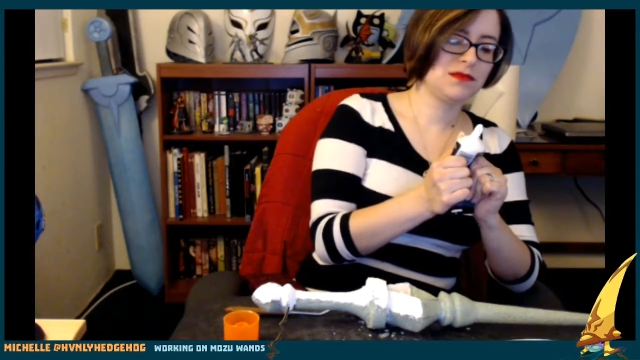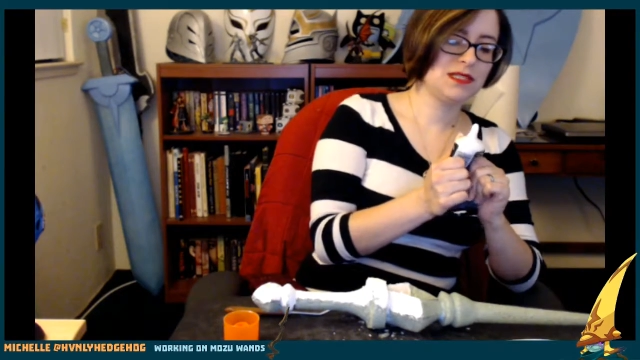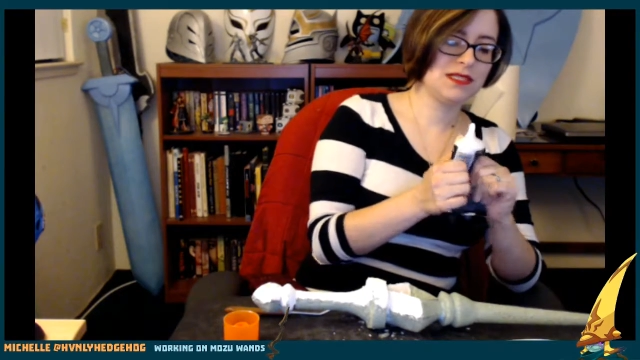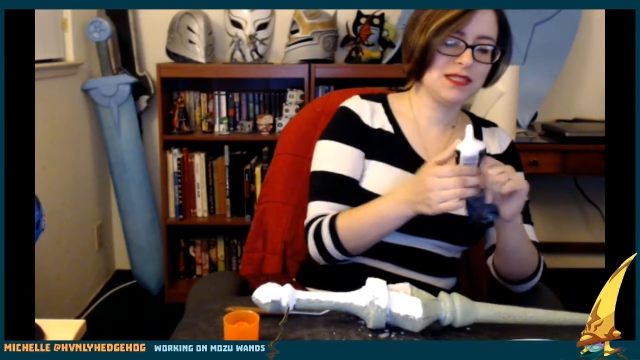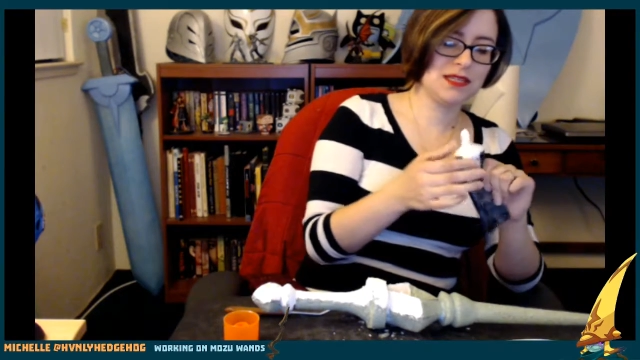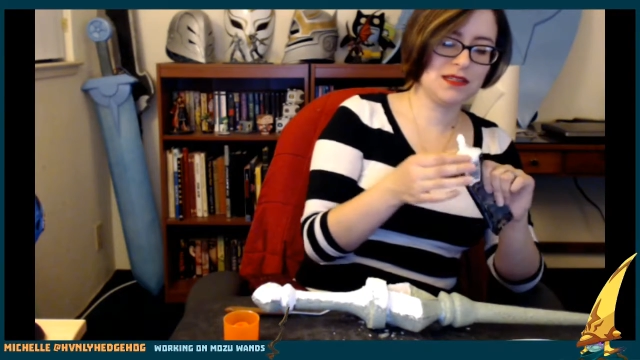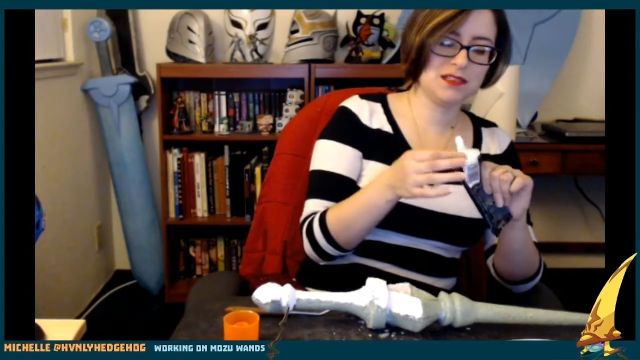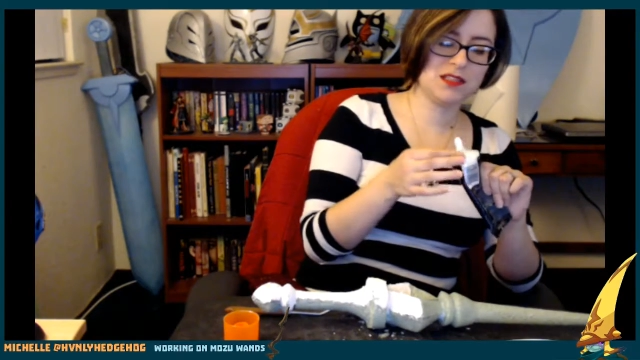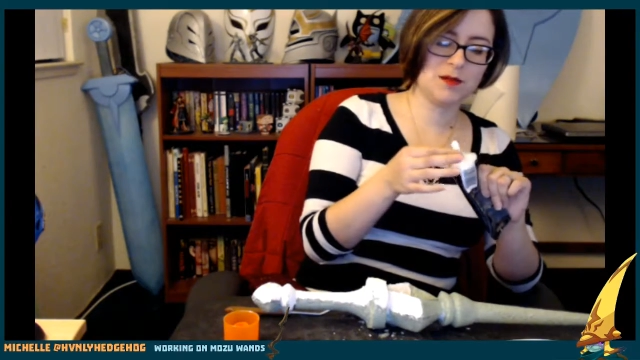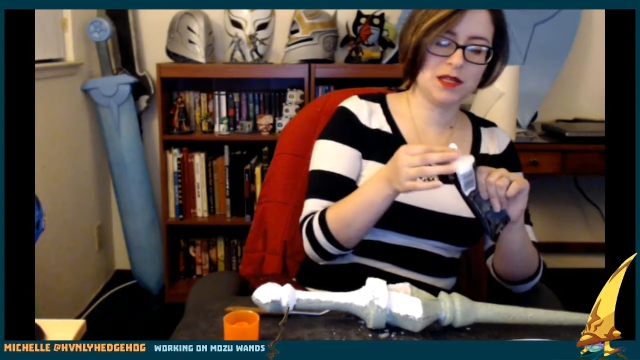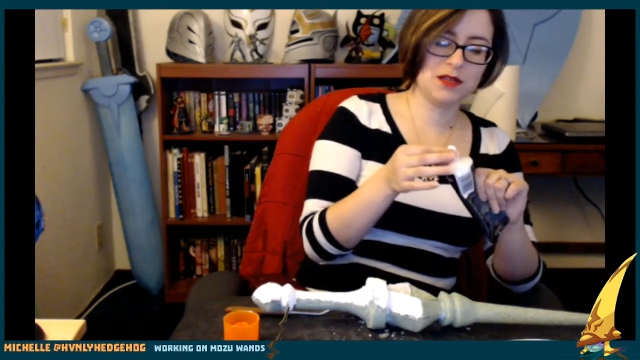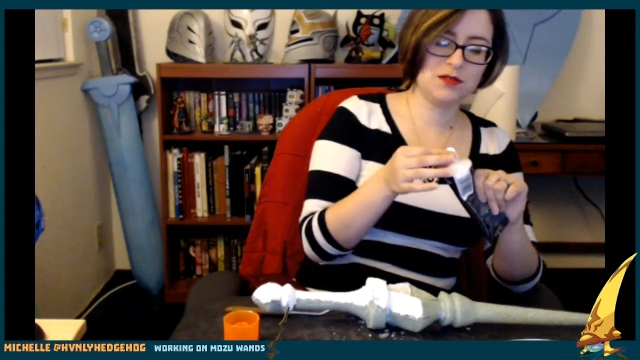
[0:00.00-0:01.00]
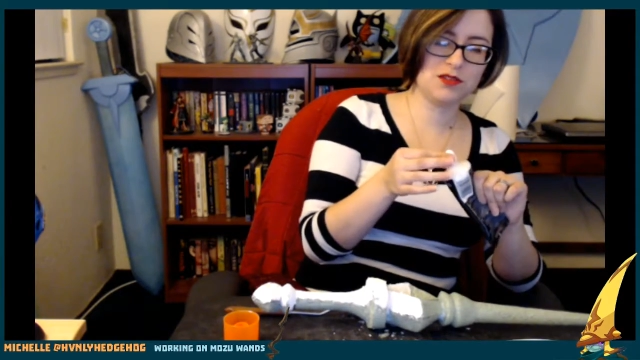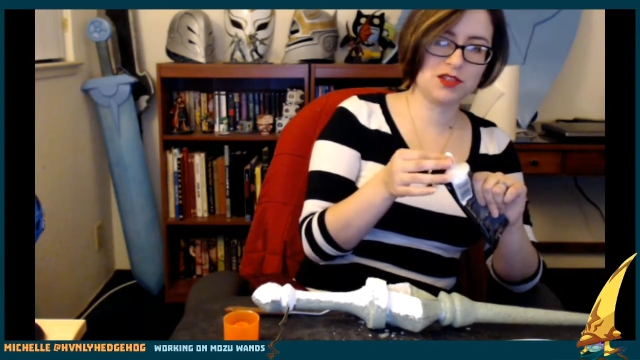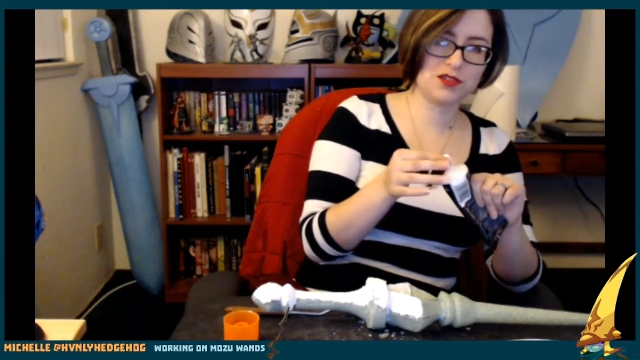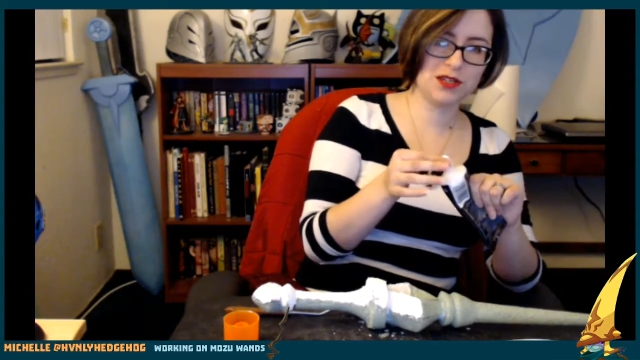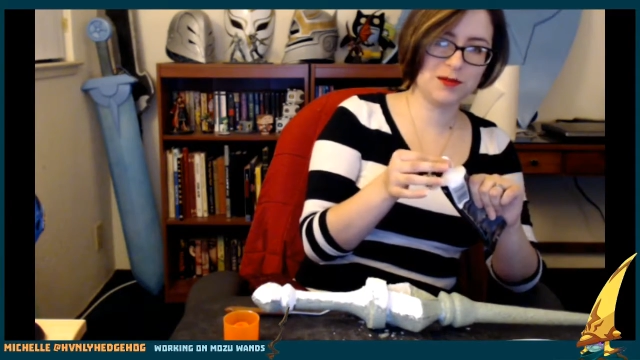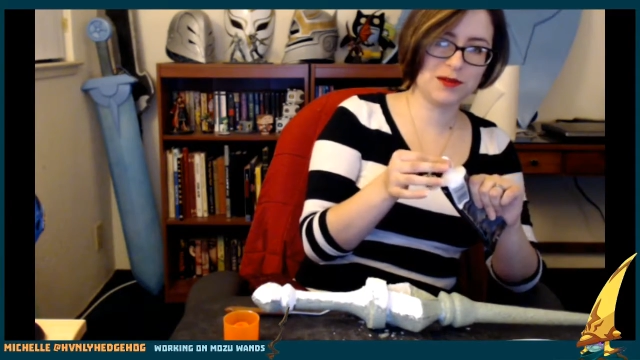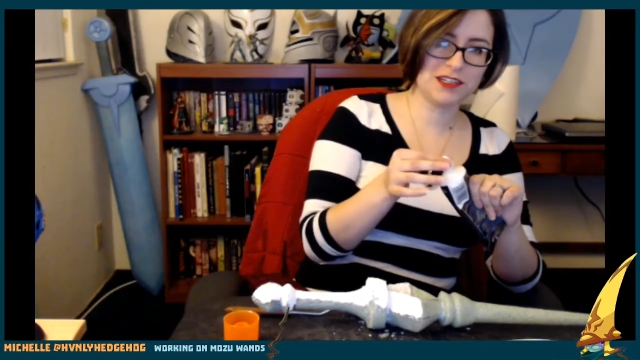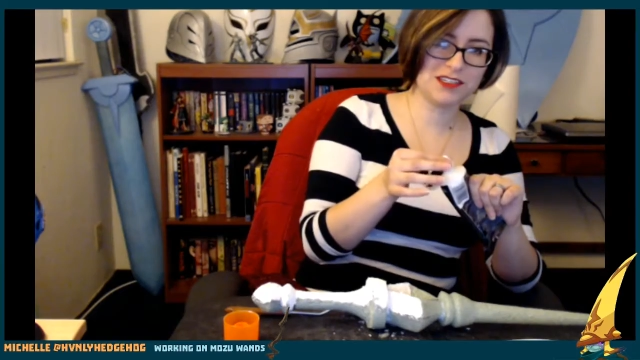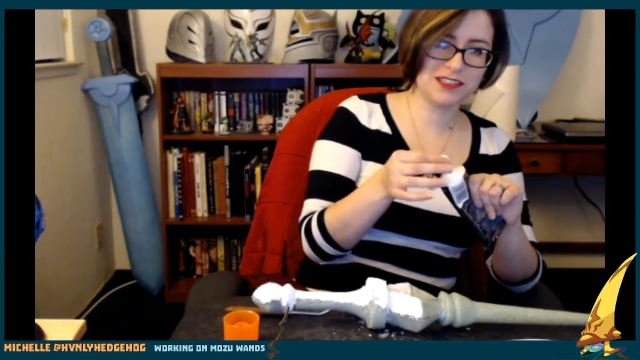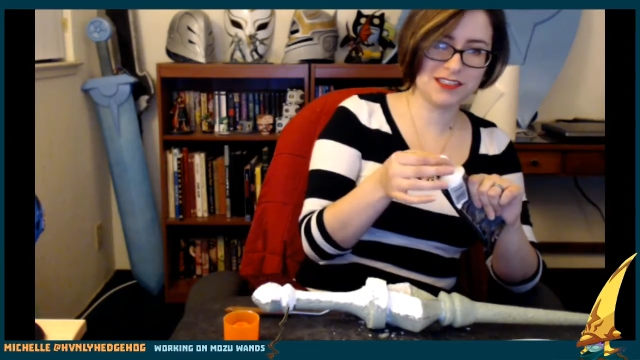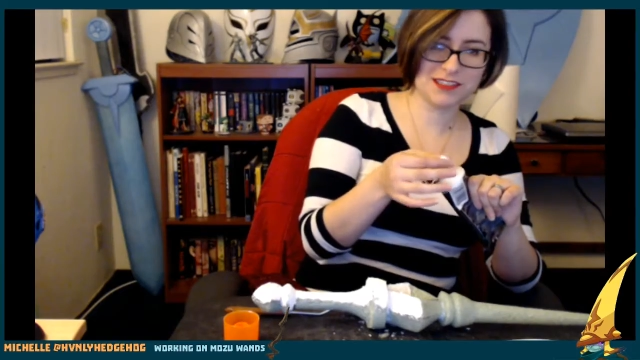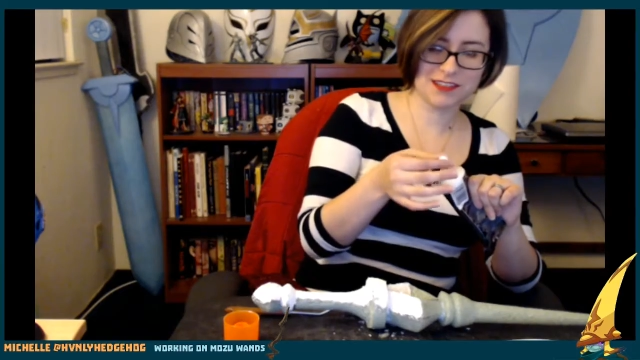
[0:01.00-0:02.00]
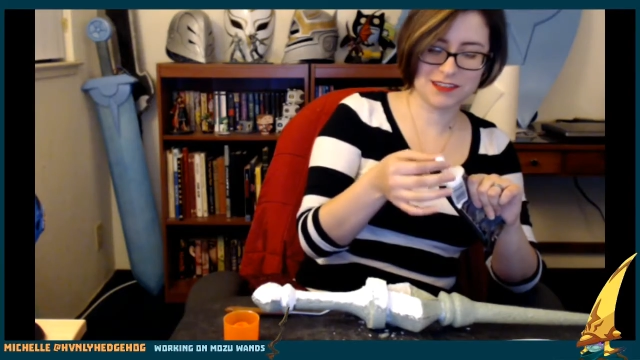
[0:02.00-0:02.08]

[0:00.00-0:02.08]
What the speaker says: seeing so many new streamers